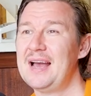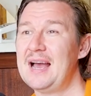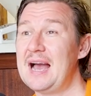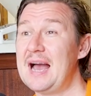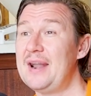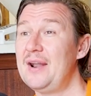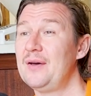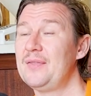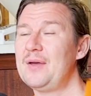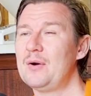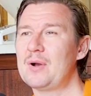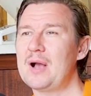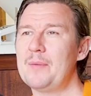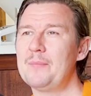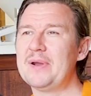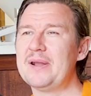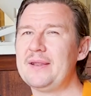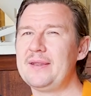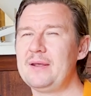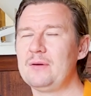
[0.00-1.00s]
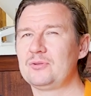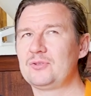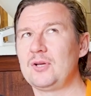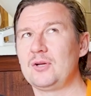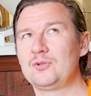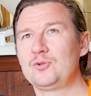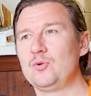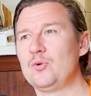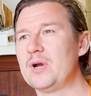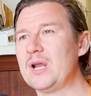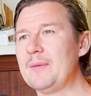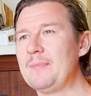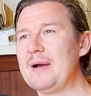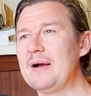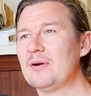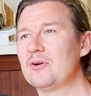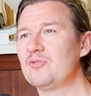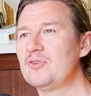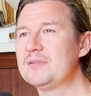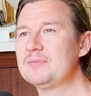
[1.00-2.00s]
they'll come in and they'll start talking
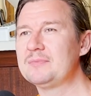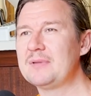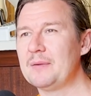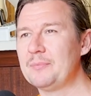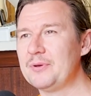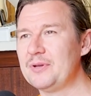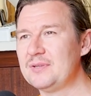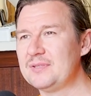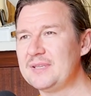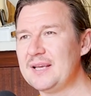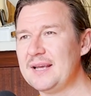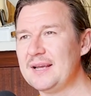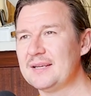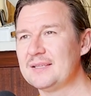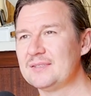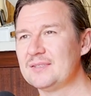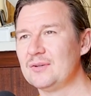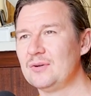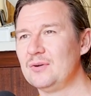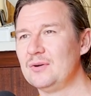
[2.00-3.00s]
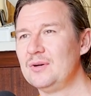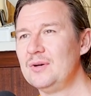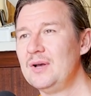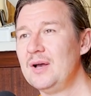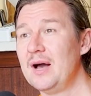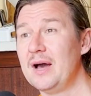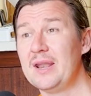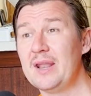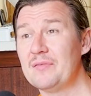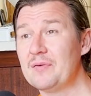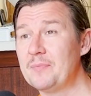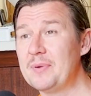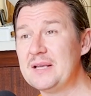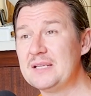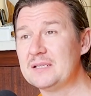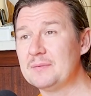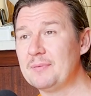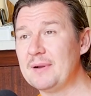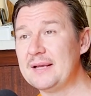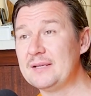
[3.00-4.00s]
about Crisp W6 or another
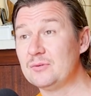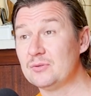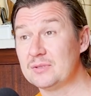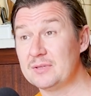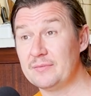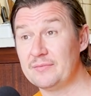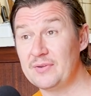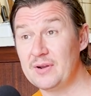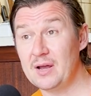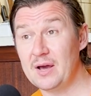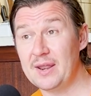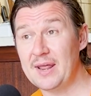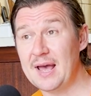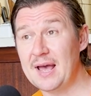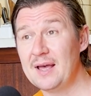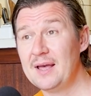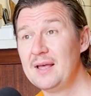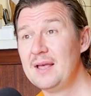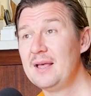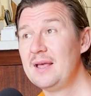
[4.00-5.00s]
pizza place or something like that,